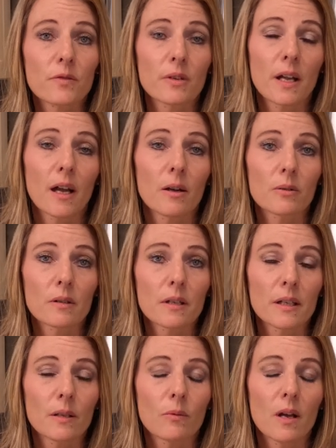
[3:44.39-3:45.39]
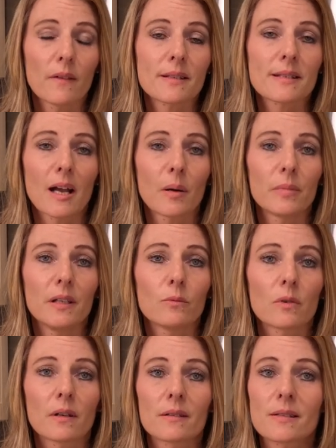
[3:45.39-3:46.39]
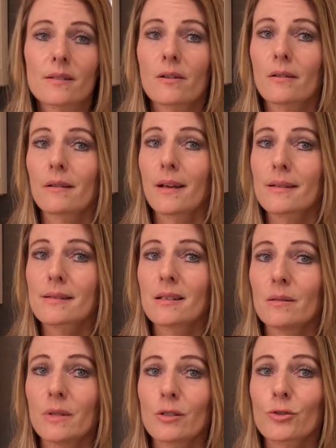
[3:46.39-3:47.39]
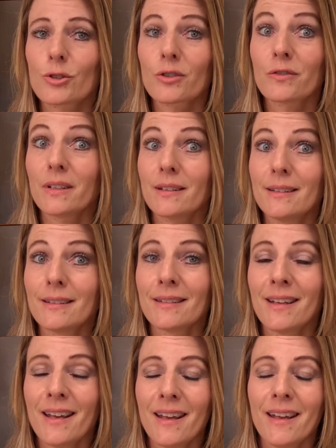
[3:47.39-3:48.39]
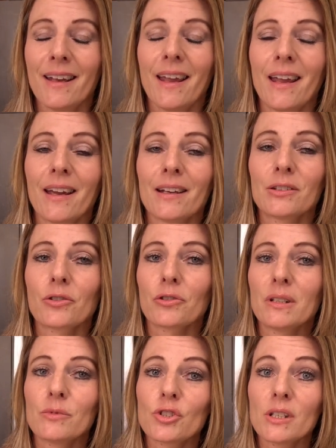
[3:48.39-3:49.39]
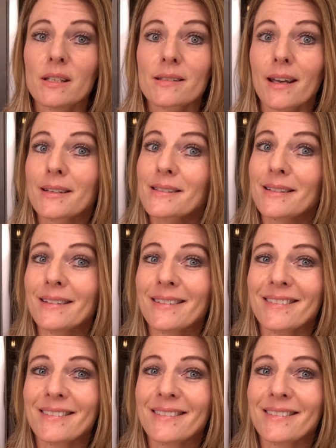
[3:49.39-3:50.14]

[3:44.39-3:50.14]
for an hour, and while that's happening, we're going to start on that cinnamon and sugar filling and cream cheese icing.